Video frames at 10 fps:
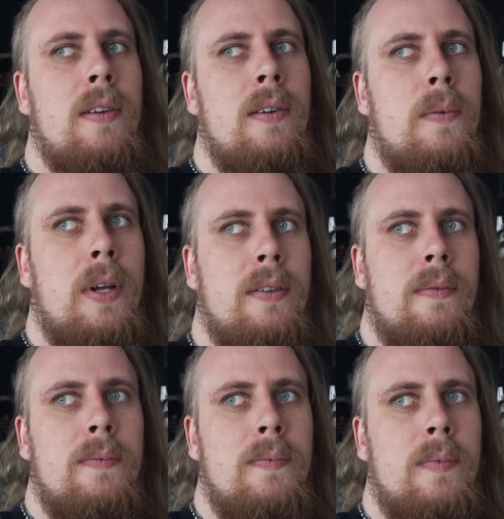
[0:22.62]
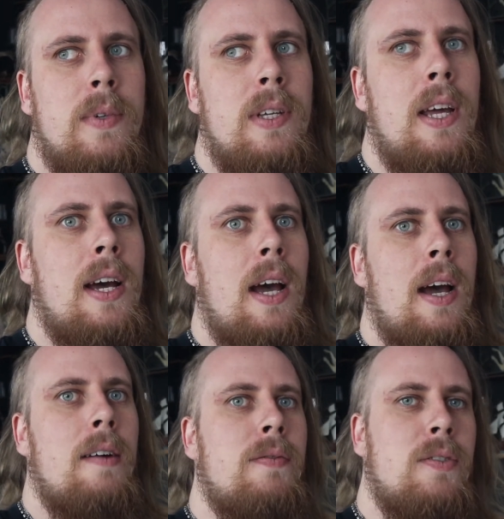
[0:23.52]
well, yeah, I
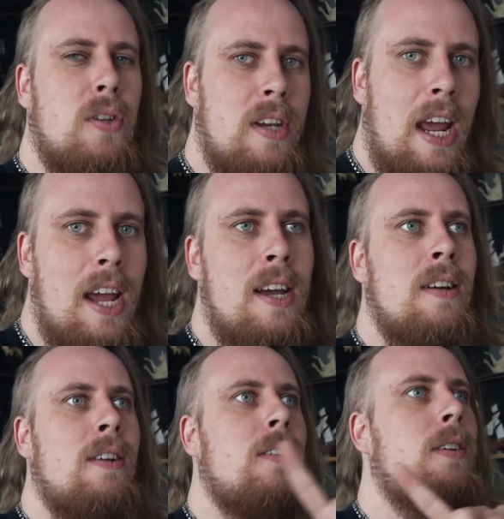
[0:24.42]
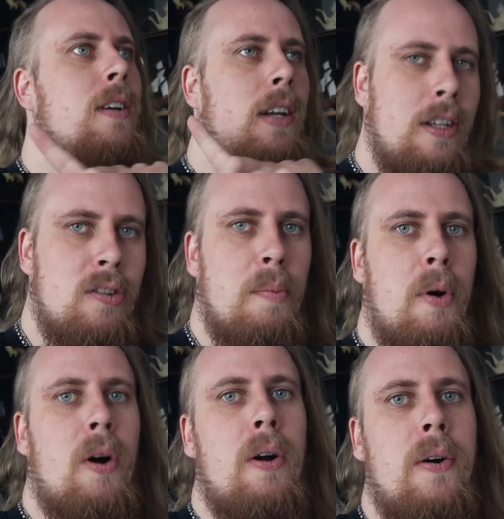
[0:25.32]
have today, and
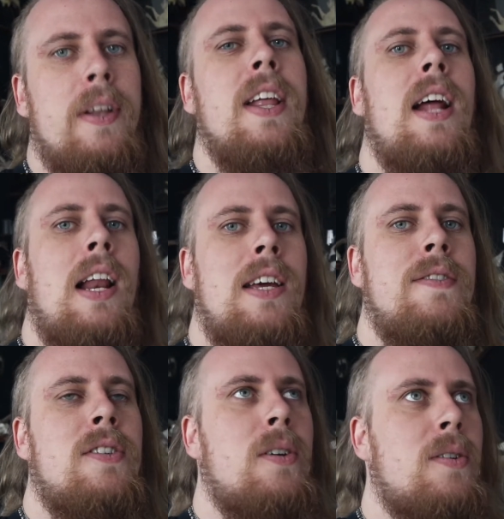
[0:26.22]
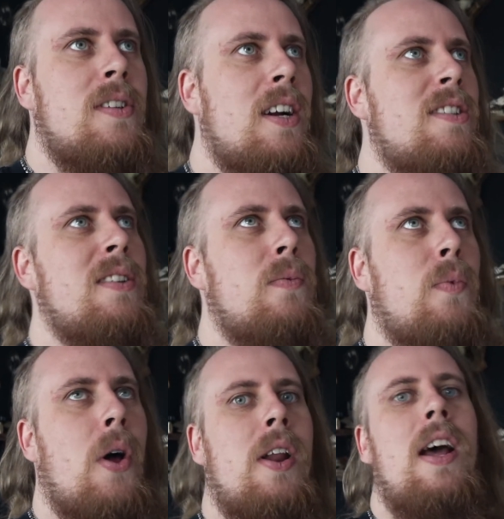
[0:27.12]
tomorrow and then I leave. So it starts in
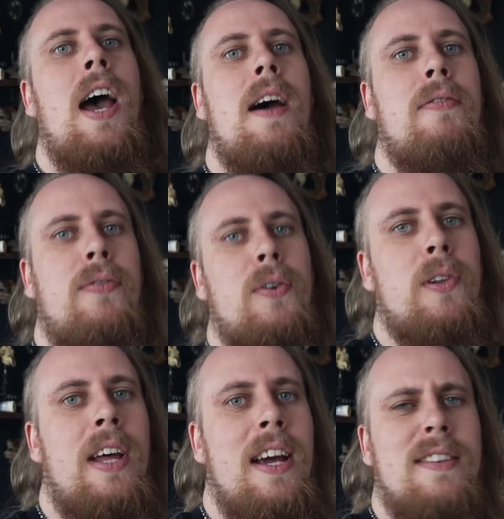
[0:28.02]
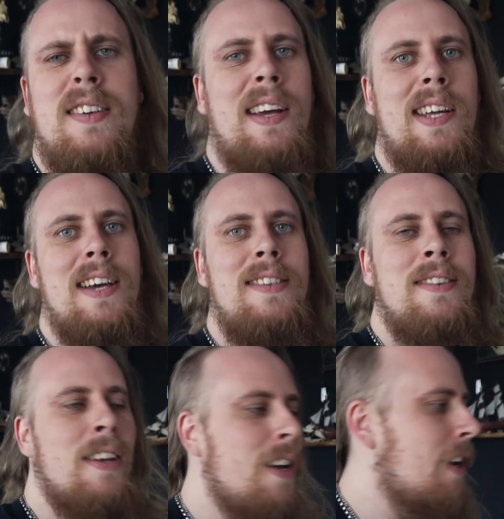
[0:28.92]
one and a half full days, I
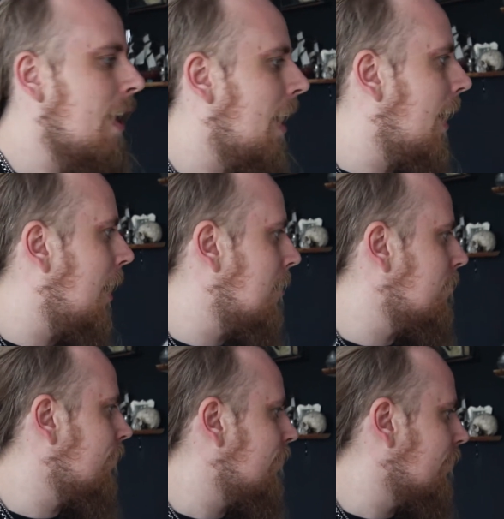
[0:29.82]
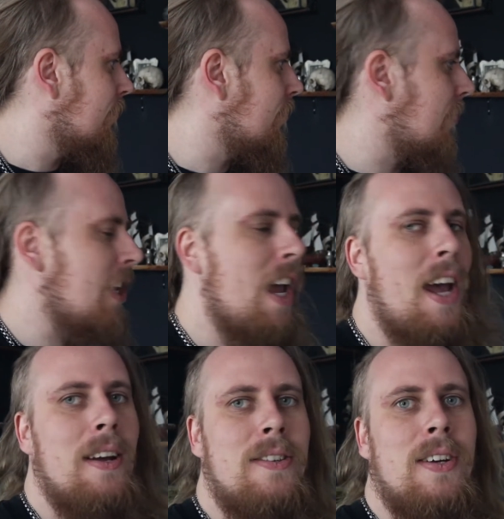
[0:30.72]
guess. Um,
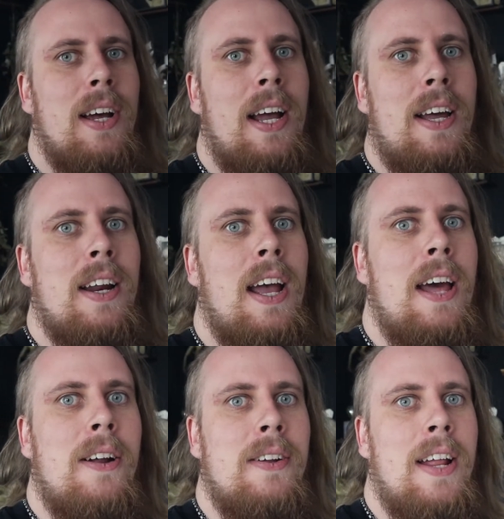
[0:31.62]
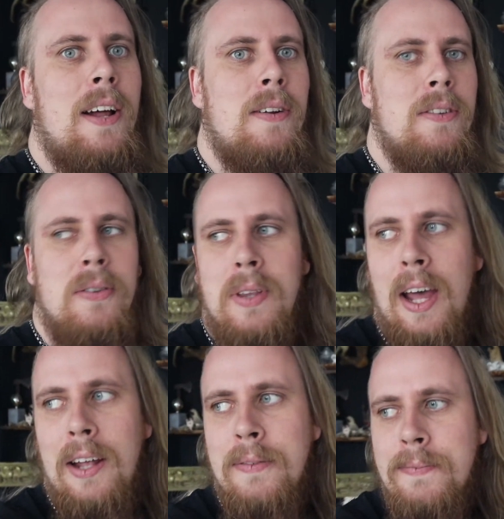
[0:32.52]
yeah, so I gotta head on down and do
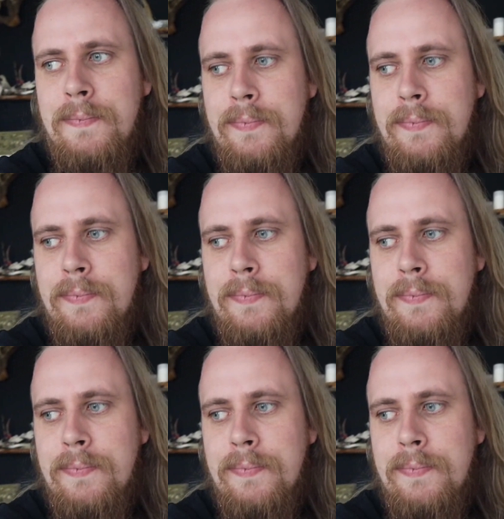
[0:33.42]
that.